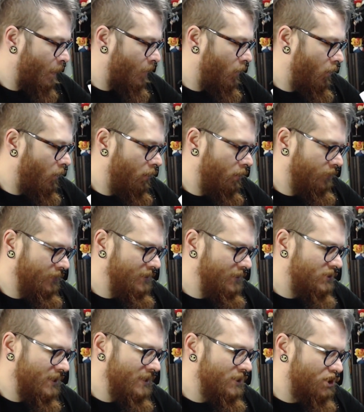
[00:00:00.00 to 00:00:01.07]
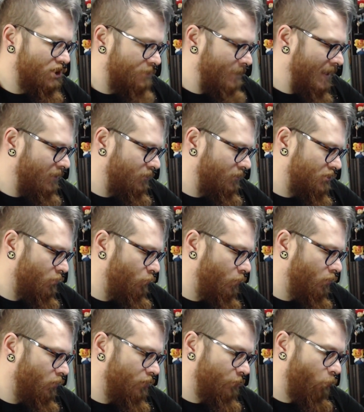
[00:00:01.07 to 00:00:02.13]
Oh, these things smell so
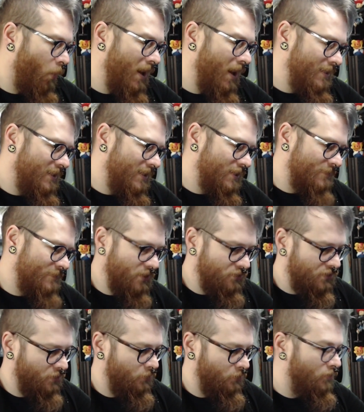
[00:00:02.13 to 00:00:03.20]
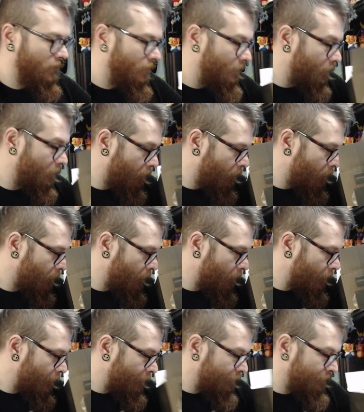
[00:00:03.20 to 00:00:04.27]
good. Why do they smell so good?
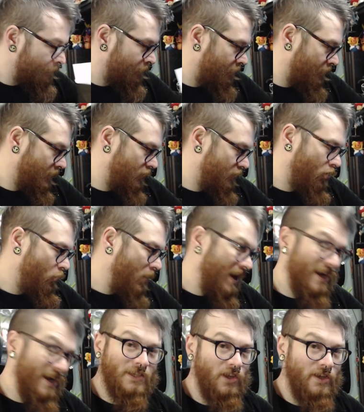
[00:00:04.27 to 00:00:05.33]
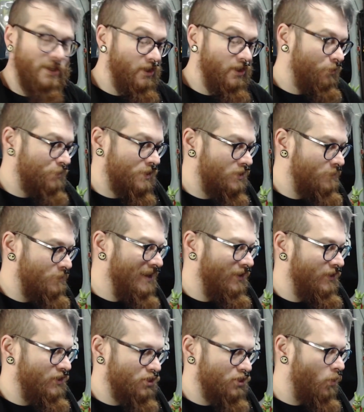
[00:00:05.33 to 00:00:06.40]
Don't act like you don't smell it
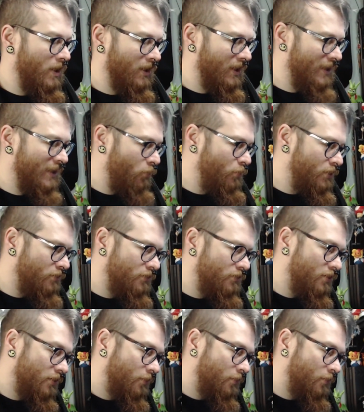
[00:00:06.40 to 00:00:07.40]
as well. I know you do.